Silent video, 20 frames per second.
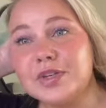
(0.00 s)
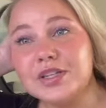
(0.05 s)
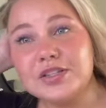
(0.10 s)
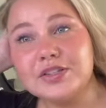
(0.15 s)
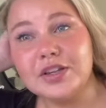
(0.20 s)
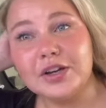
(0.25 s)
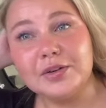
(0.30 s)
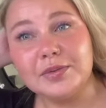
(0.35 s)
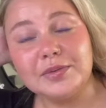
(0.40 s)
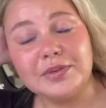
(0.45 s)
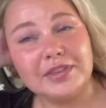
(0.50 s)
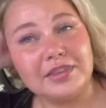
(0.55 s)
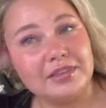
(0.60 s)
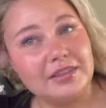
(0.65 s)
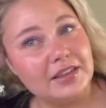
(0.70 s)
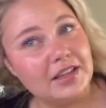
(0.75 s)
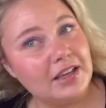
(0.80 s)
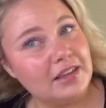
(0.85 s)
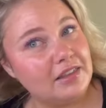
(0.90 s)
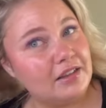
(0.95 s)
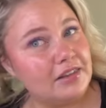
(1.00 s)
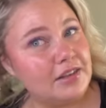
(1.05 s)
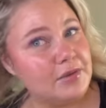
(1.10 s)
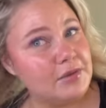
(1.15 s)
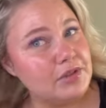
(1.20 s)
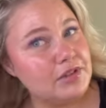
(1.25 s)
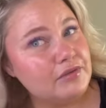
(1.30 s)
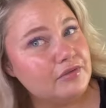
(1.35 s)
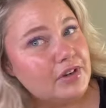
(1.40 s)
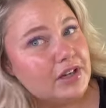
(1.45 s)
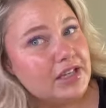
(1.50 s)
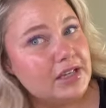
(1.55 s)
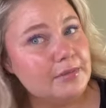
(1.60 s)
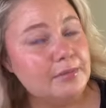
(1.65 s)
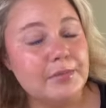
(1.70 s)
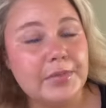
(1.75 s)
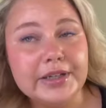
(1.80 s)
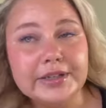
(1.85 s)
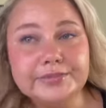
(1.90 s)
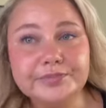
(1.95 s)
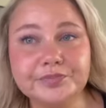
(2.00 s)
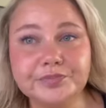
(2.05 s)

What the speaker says: So I thought that was funny. But